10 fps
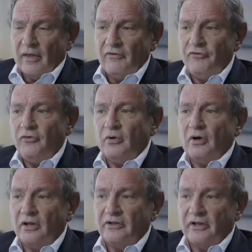if you are
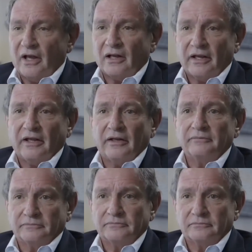hunting al-Qaeda
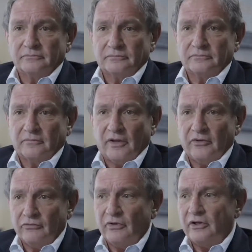
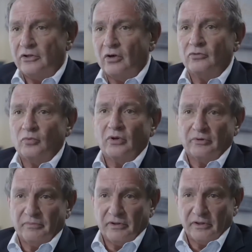and you really don't want
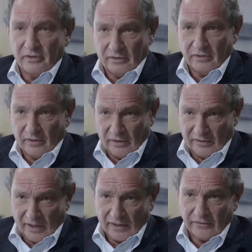to be
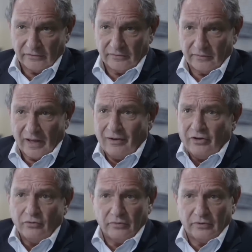attacked, how
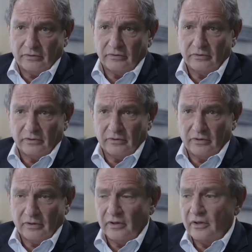do you do it?
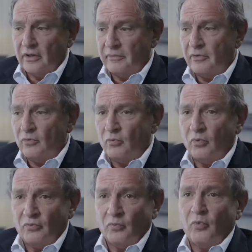I mean,
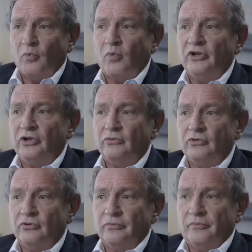what
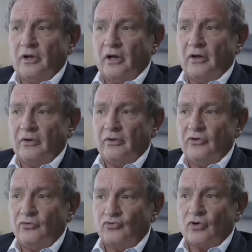do?
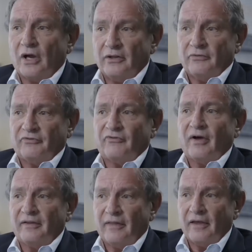You try to
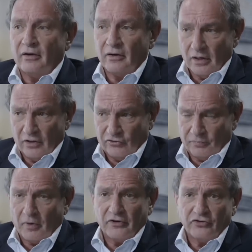find, they are
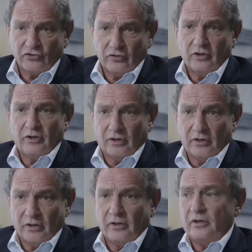sparse,
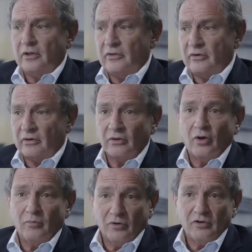they're
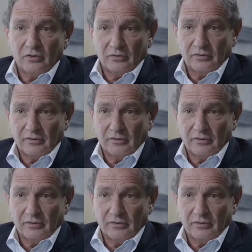global,